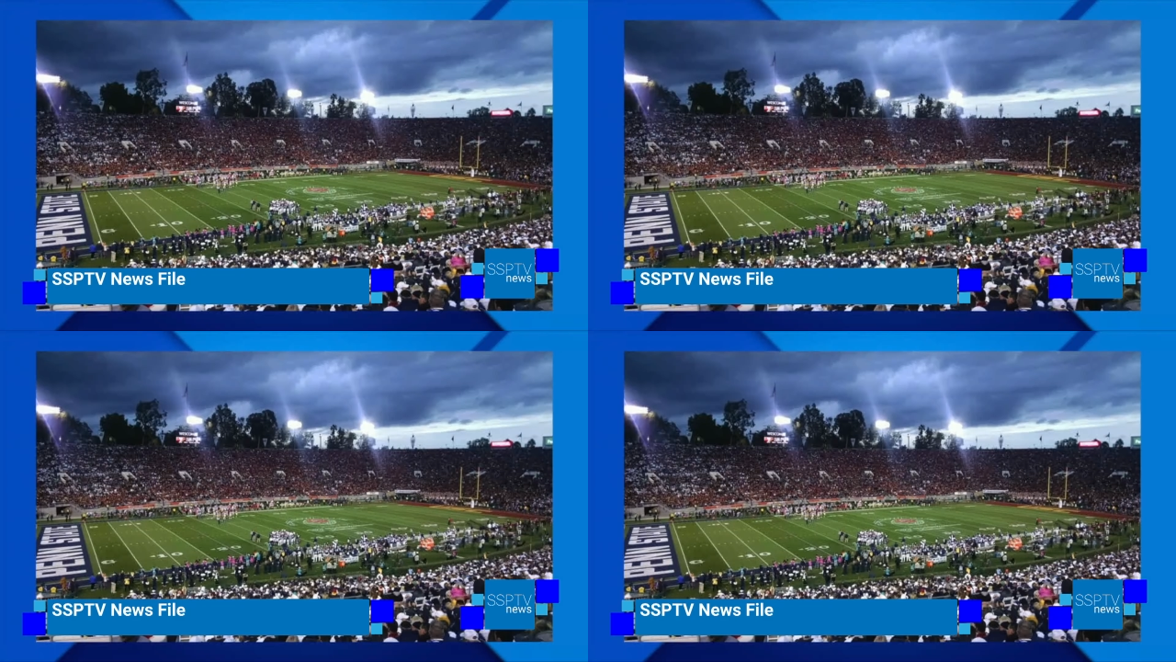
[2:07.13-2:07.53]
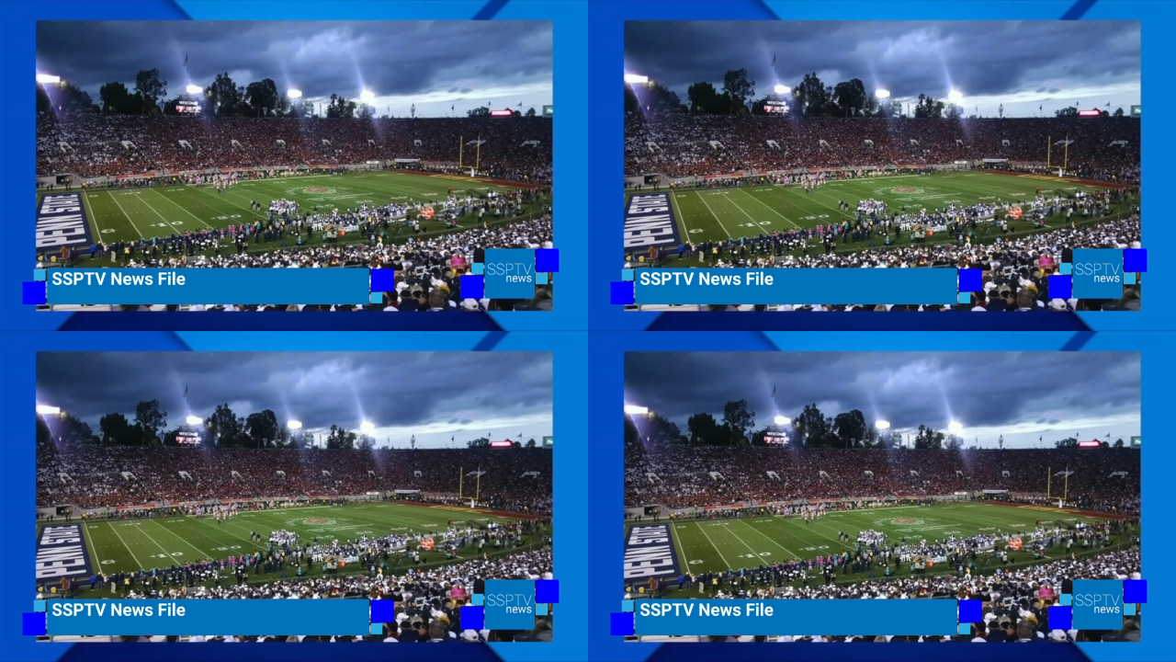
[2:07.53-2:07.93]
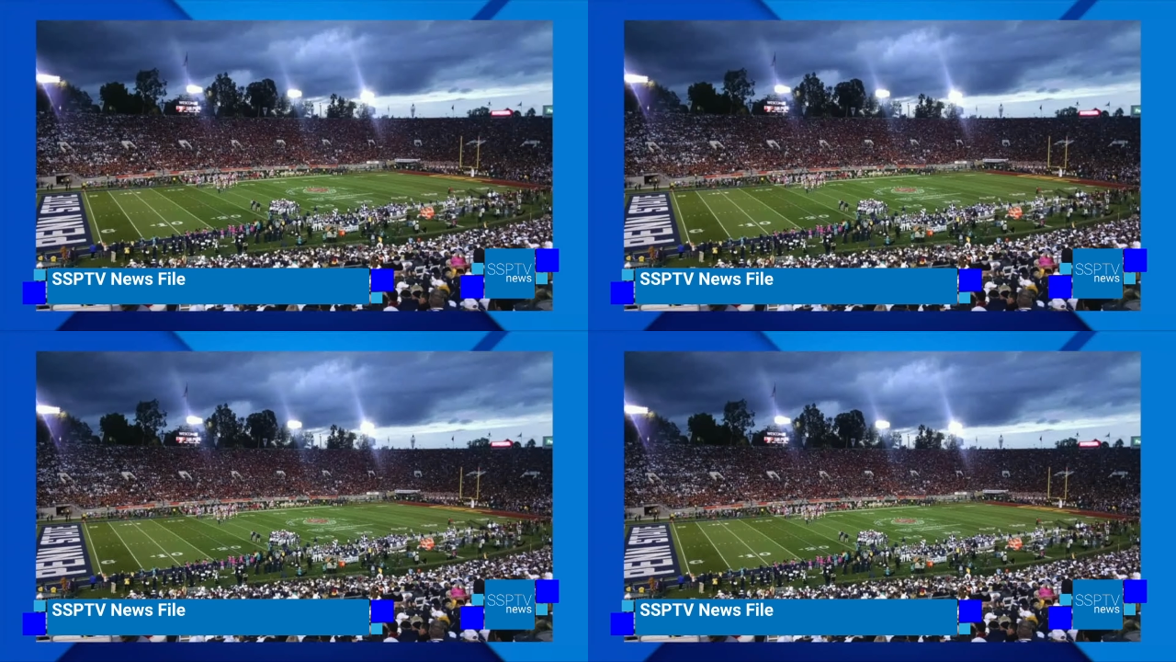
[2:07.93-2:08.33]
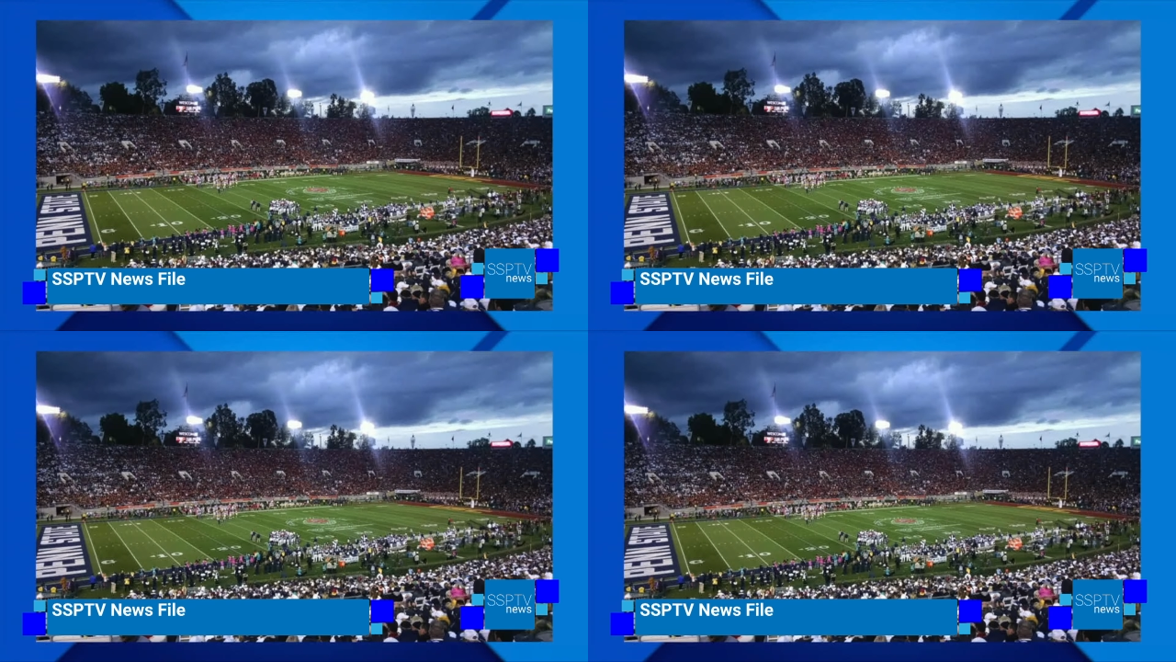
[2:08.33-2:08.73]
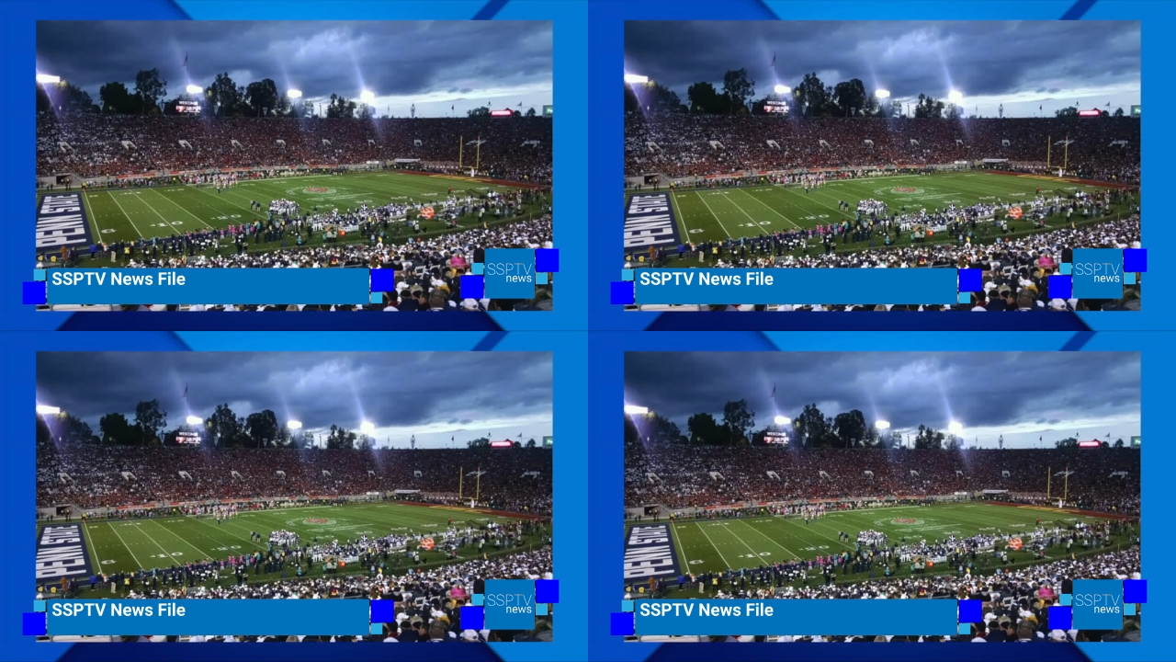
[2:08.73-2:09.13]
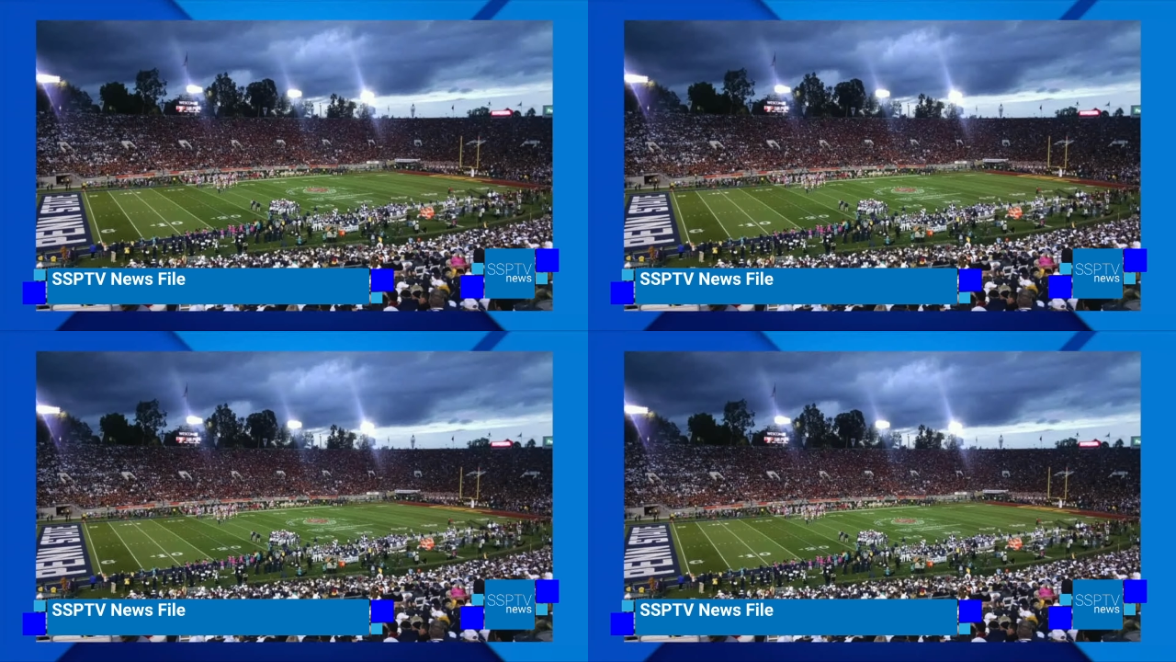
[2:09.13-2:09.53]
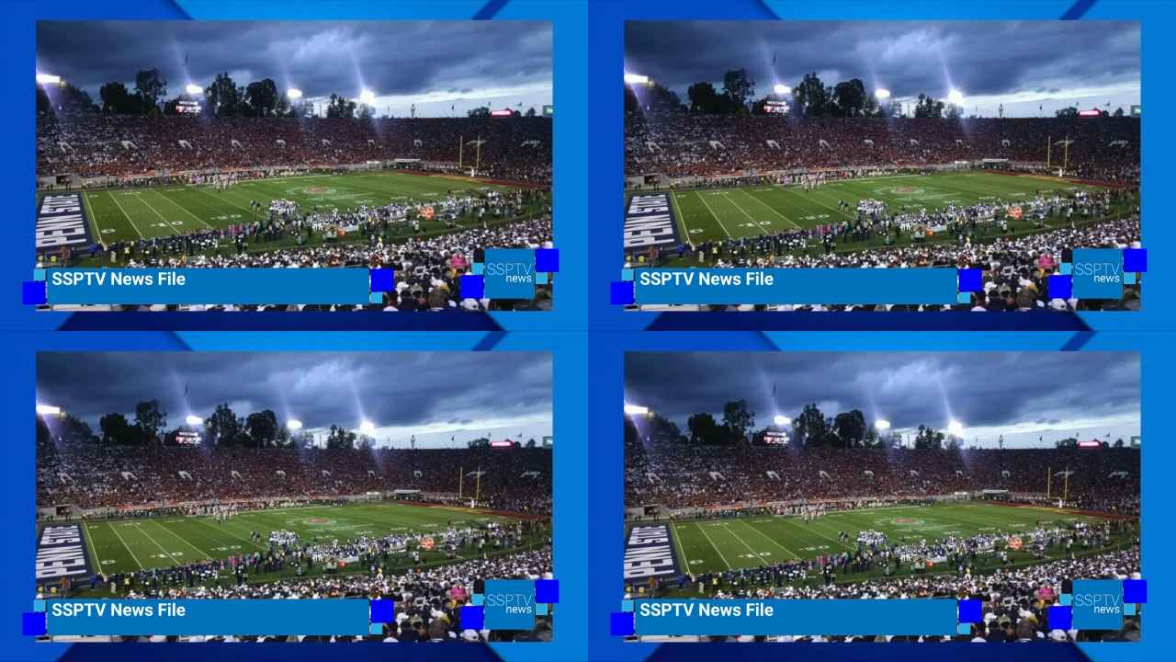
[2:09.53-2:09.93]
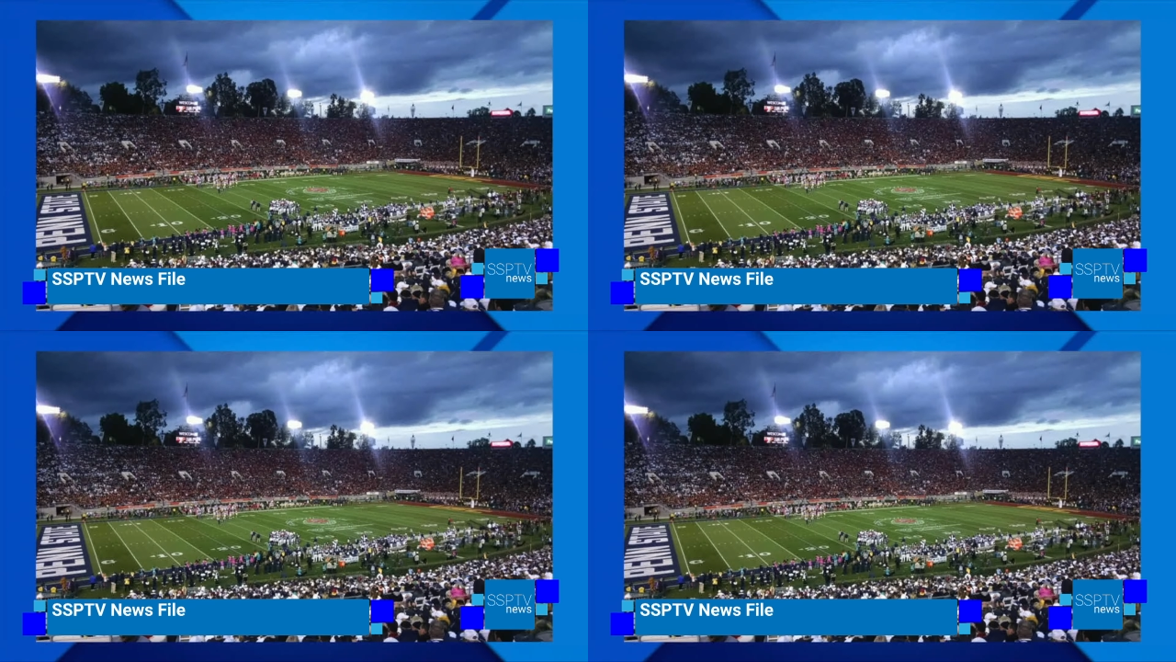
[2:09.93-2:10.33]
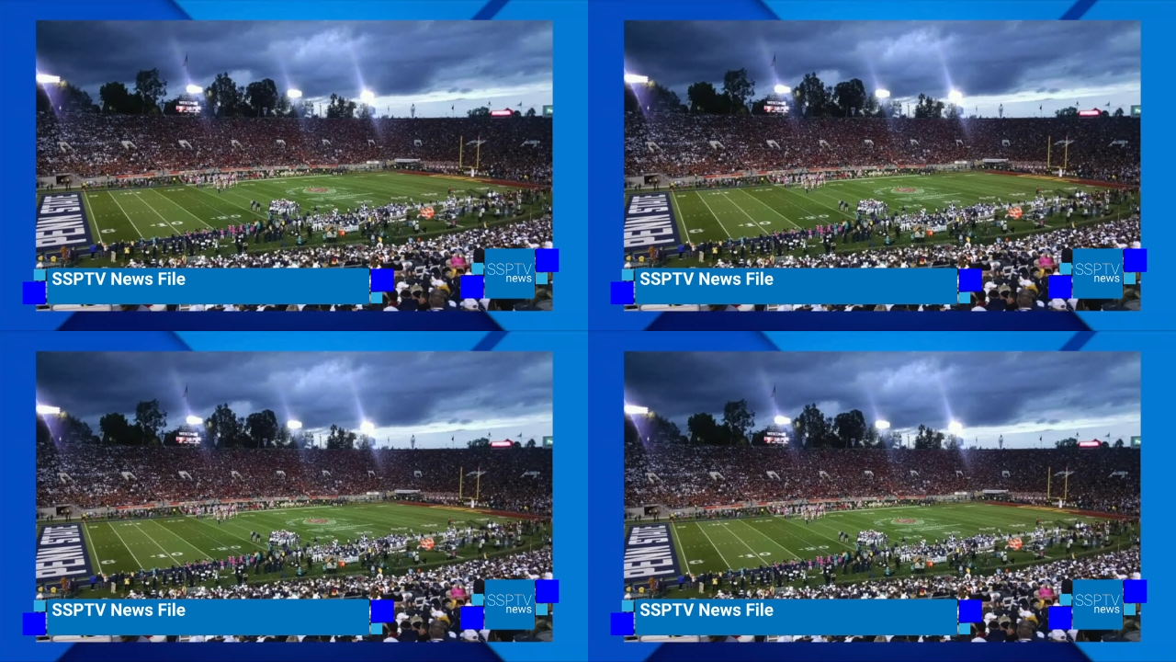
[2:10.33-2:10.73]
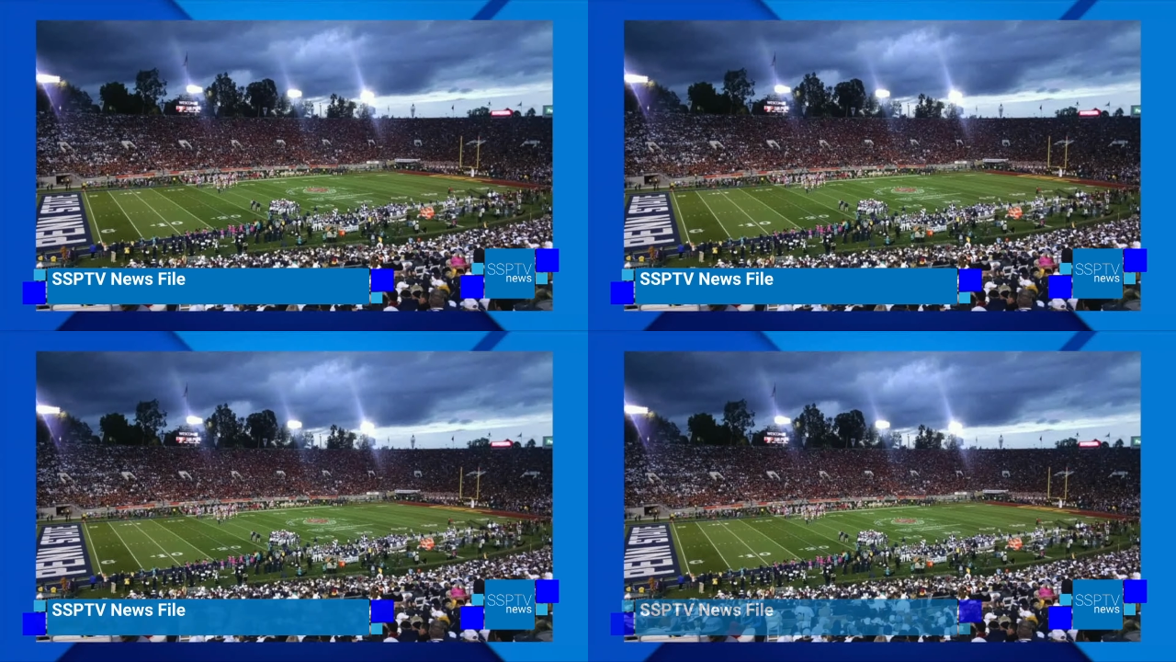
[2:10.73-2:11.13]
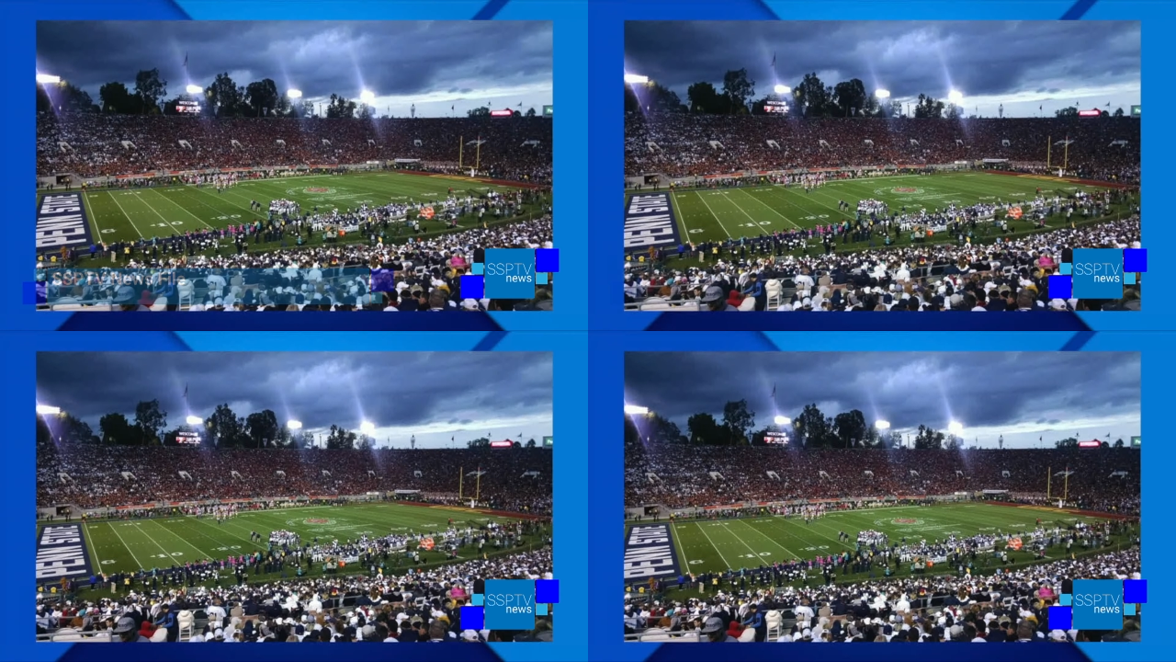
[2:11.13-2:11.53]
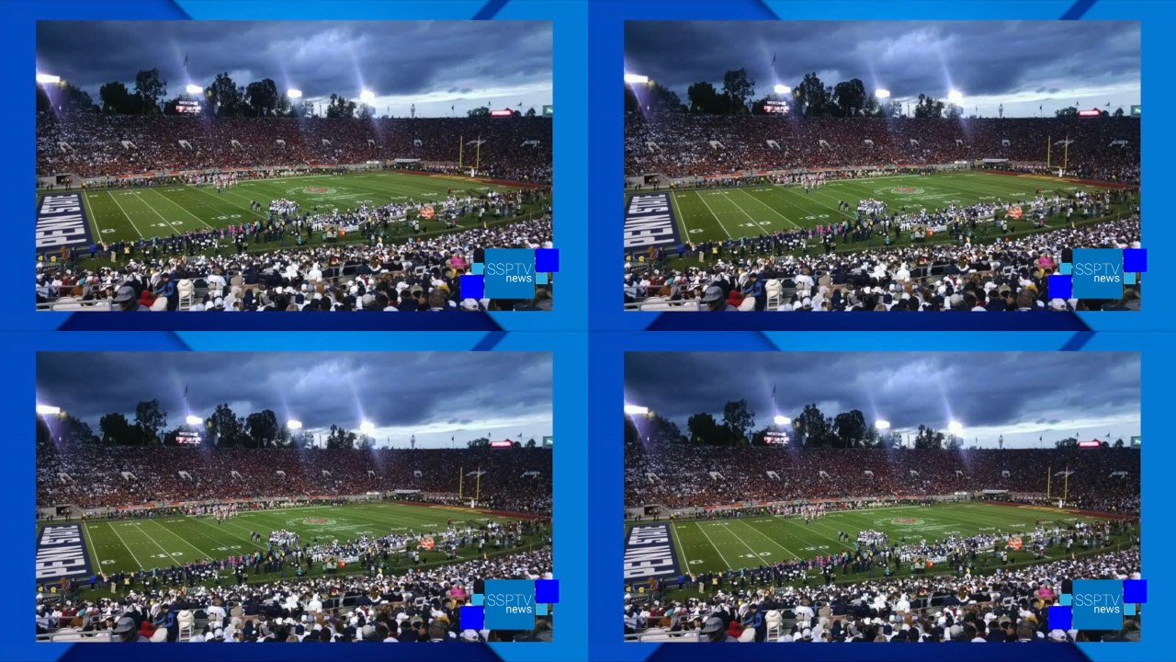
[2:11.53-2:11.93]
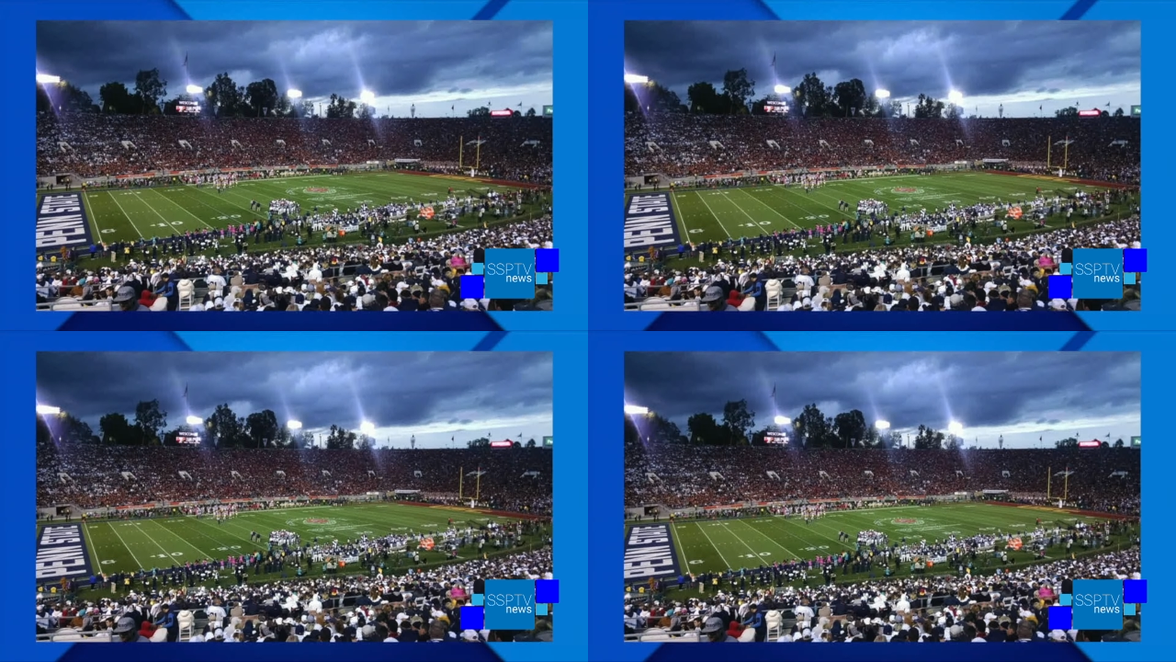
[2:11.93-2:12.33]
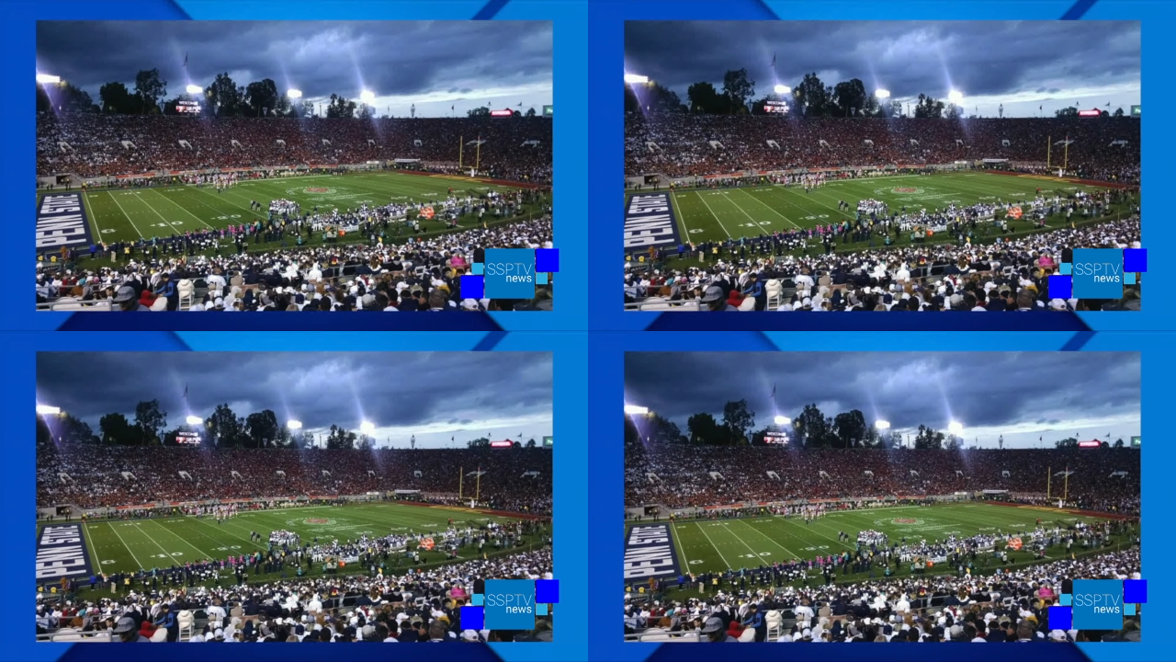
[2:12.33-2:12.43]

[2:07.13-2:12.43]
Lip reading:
No face is visible, so there are no lips to read.